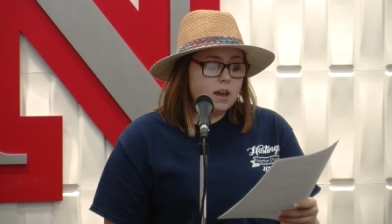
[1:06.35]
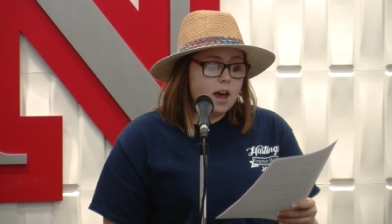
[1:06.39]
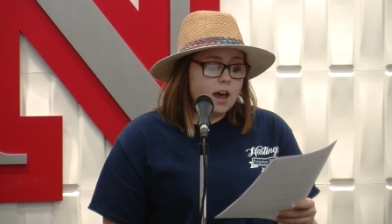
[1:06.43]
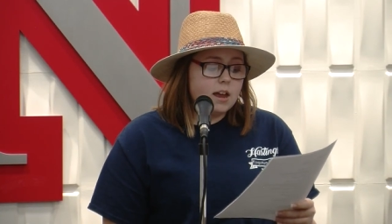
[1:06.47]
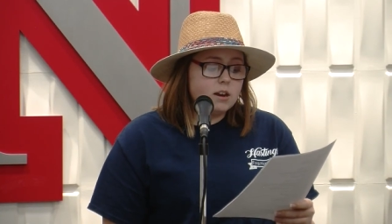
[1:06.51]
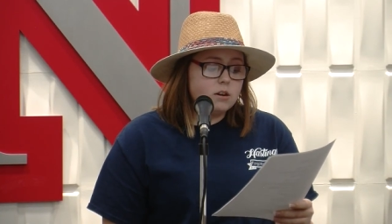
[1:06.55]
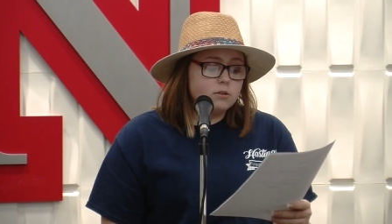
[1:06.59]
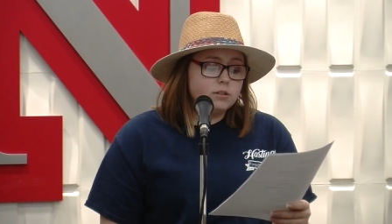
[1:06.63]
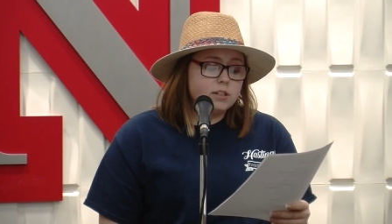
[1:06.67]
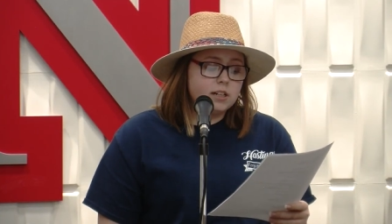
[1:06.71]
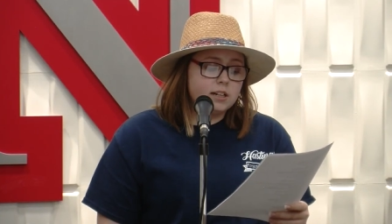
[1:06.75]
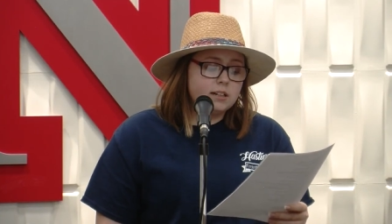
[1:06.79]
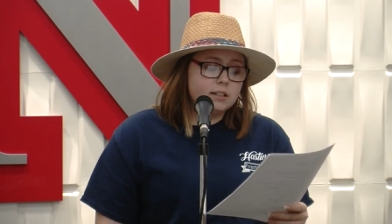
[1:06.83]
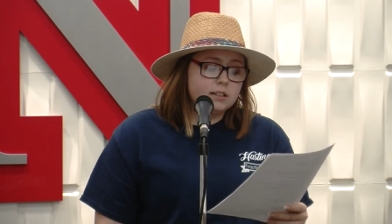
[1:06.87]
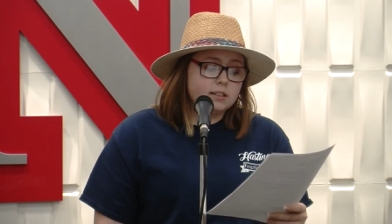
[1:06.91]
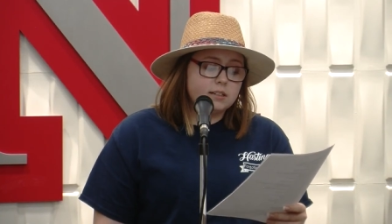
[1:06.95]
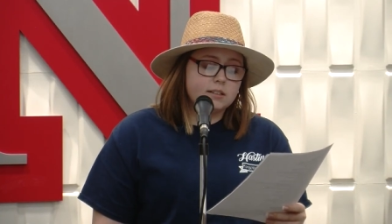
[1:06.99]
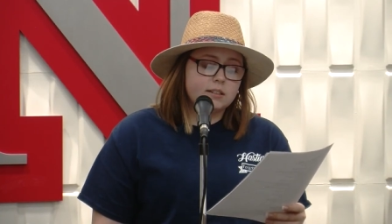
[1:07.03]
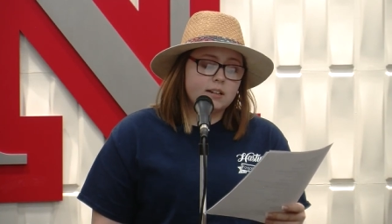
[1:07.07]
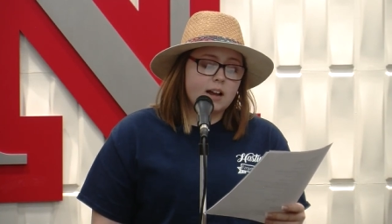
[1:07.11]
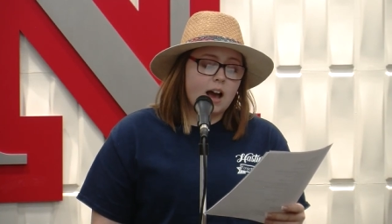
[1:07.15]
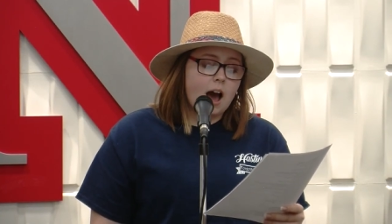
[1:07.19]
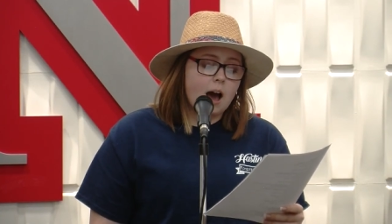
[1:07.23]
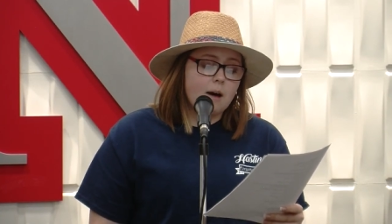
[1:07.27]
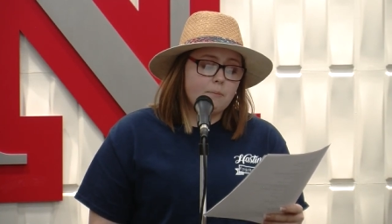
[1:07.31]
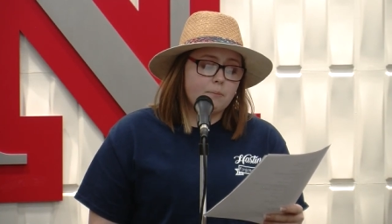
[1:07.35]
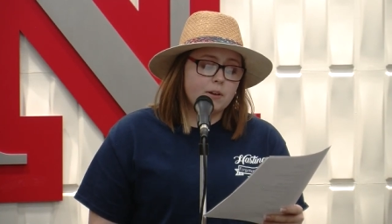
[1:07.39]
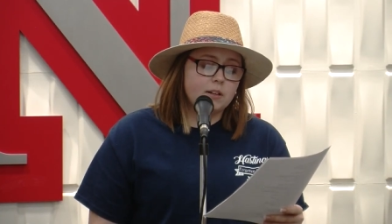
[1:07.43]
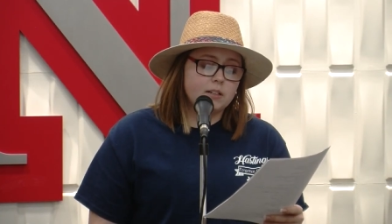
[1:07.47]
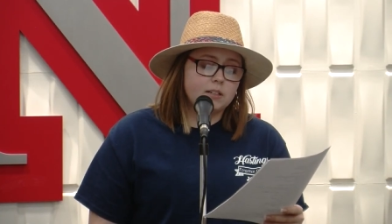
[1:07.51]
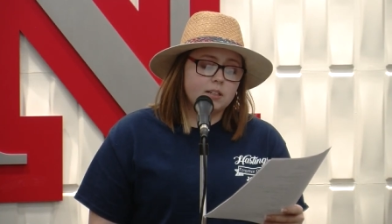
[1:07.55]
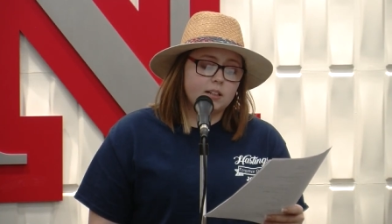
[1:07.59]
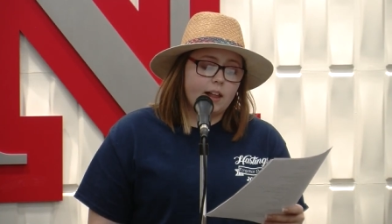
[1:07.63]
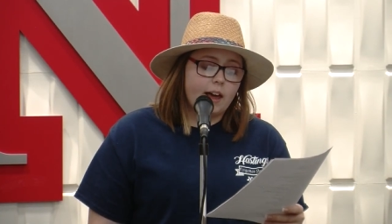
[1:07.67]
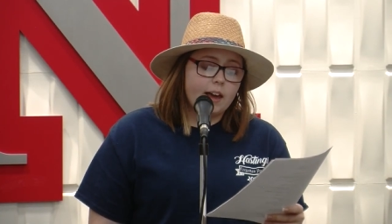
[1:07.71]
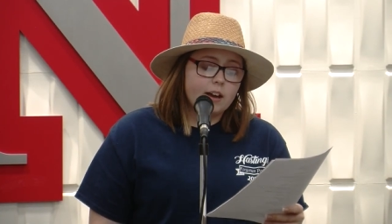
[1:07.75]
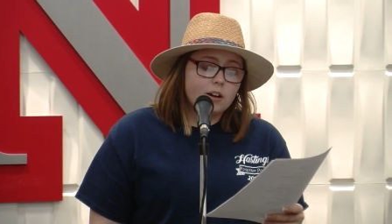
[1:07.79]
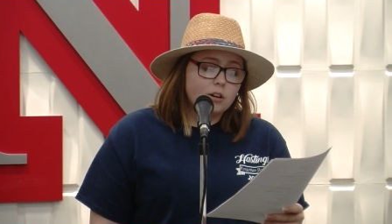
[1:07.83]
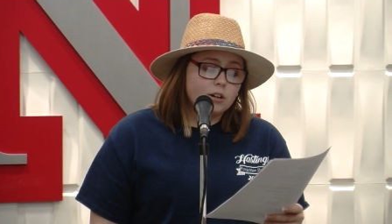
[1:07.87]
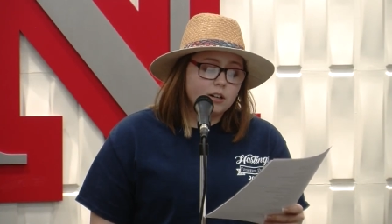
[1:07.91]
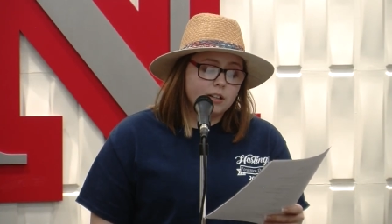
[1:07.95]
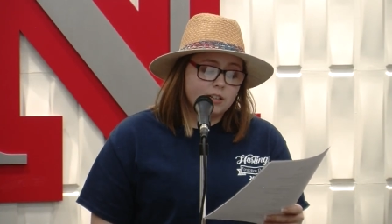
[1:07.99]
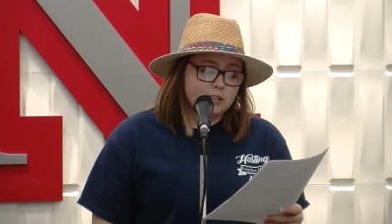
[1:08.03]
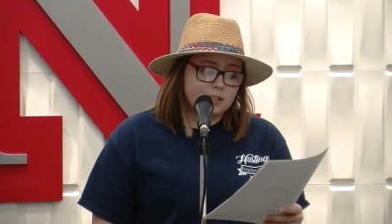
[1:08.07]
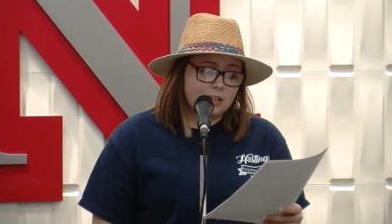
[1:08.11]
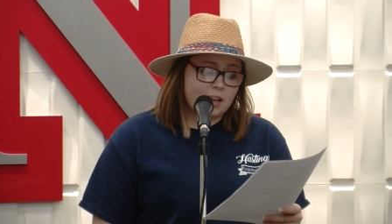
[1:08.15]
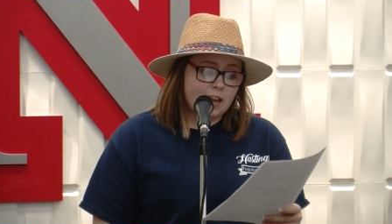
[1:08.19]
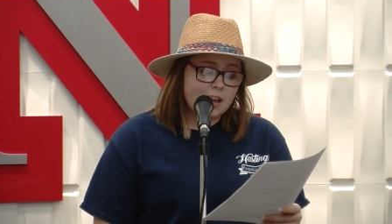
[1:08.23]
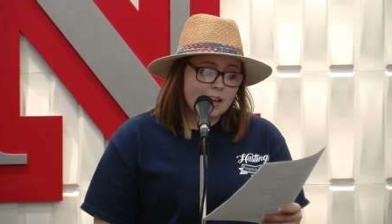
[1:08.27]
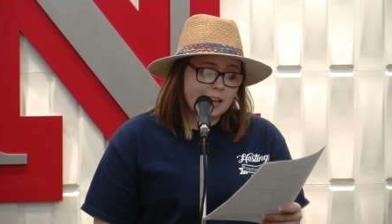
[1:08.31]
and you didn't stop until I
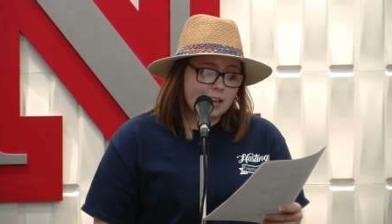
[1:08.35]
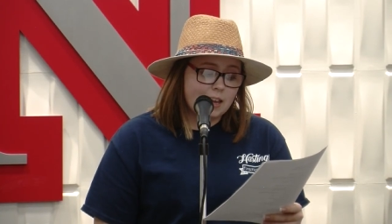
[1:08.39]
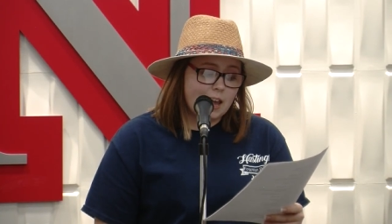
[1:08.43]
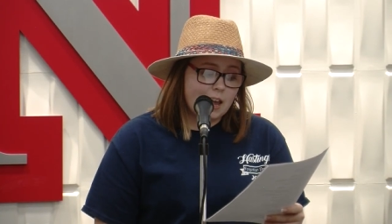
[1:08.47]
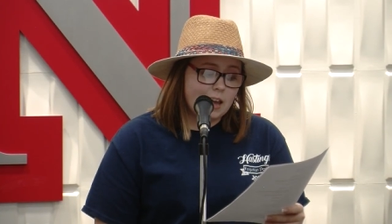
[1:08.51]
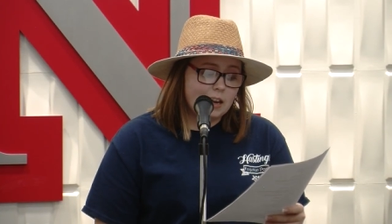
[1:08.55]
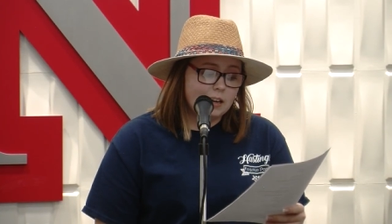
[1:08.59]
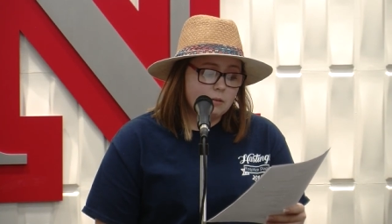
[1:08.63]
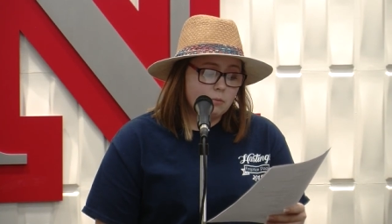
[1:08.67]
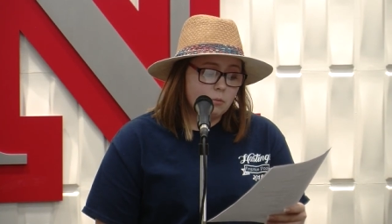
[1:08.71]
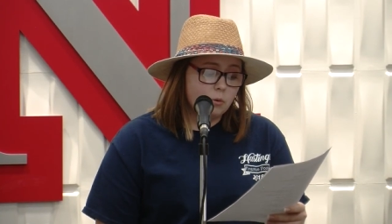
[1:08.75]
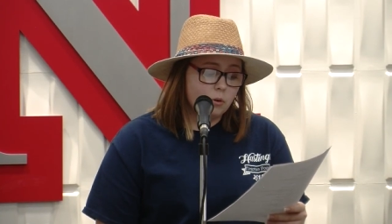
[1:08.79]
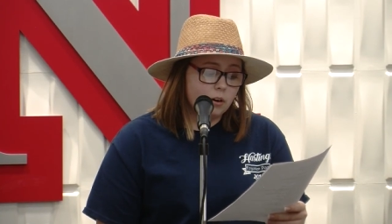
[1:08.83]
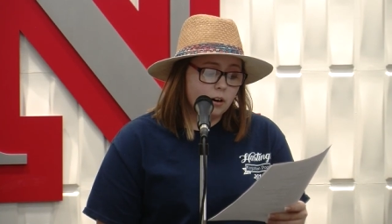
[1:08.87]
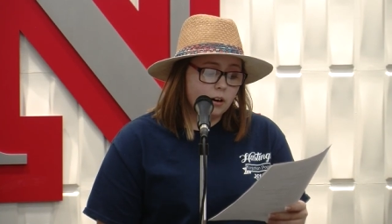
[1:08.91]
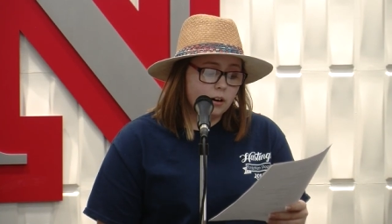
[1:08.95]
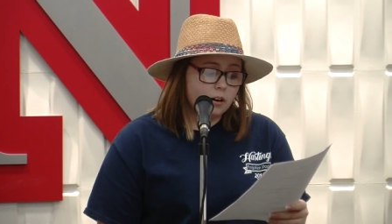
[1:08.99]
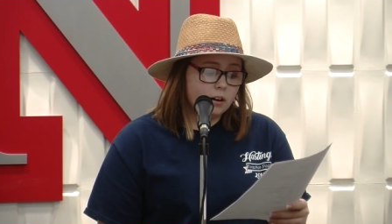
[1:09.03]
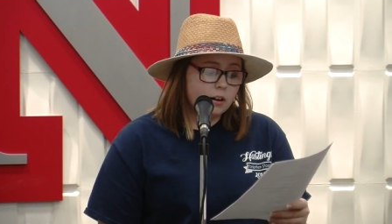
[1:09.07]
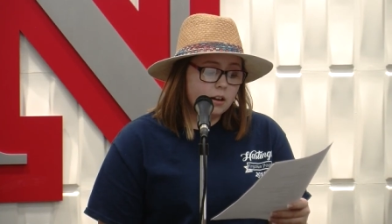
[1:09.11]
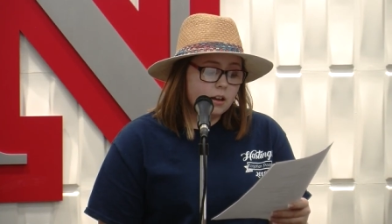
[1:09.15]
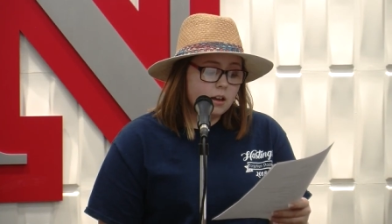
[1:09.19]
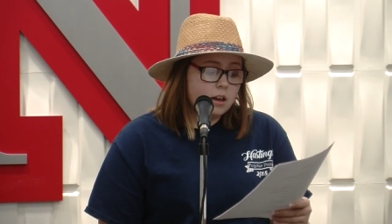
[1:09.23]
couldn't take it anymore.